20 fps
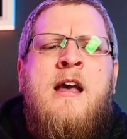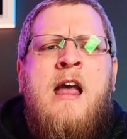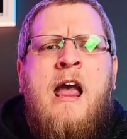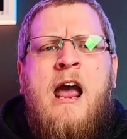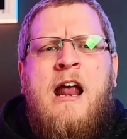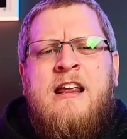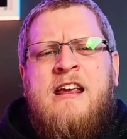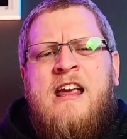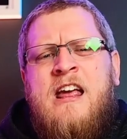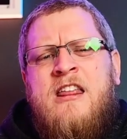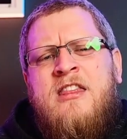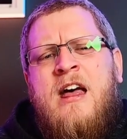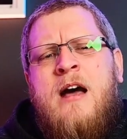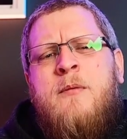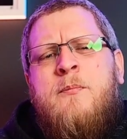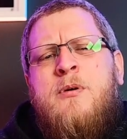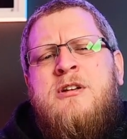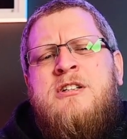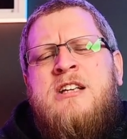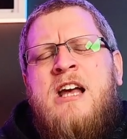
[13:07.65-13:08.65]
And again,
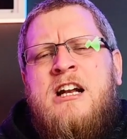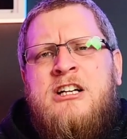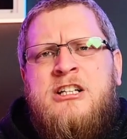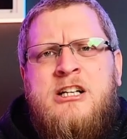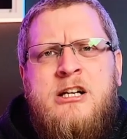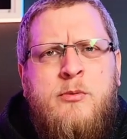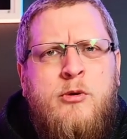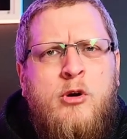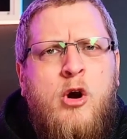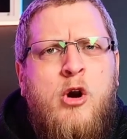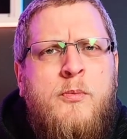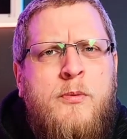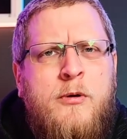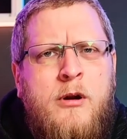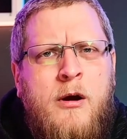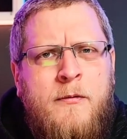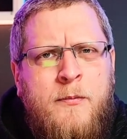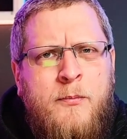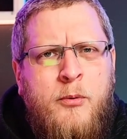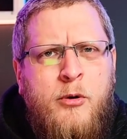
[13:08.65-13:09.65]
that potentially would open
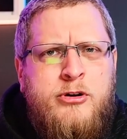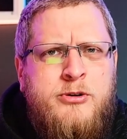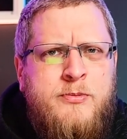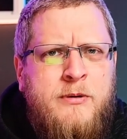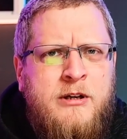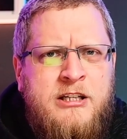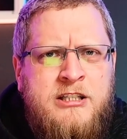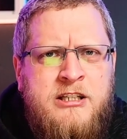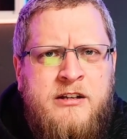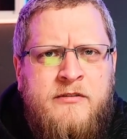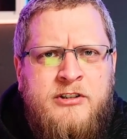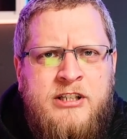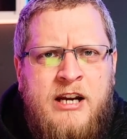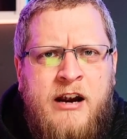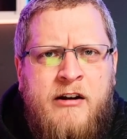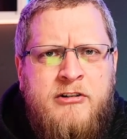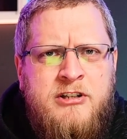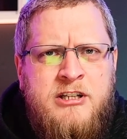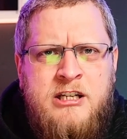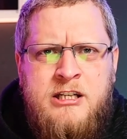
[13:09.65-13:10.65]
up the possibility of
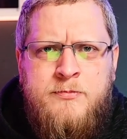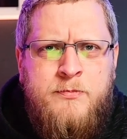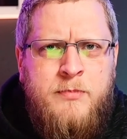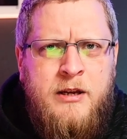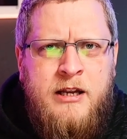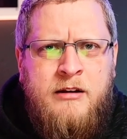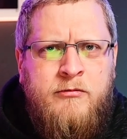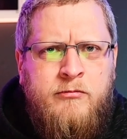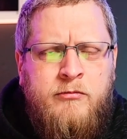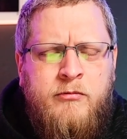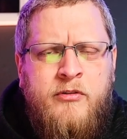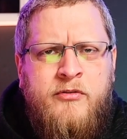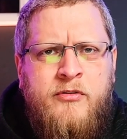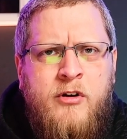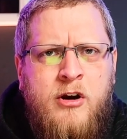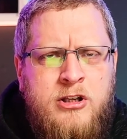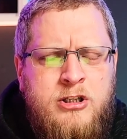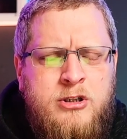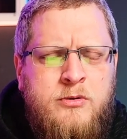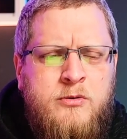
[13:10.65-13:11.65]
charities being
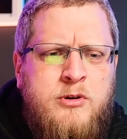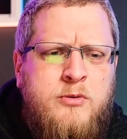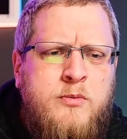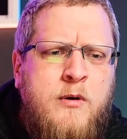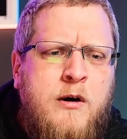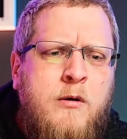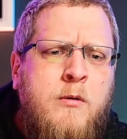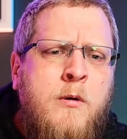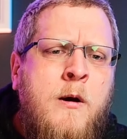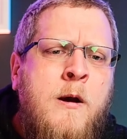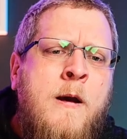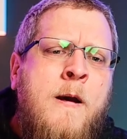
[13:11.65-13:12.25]
referred to as well.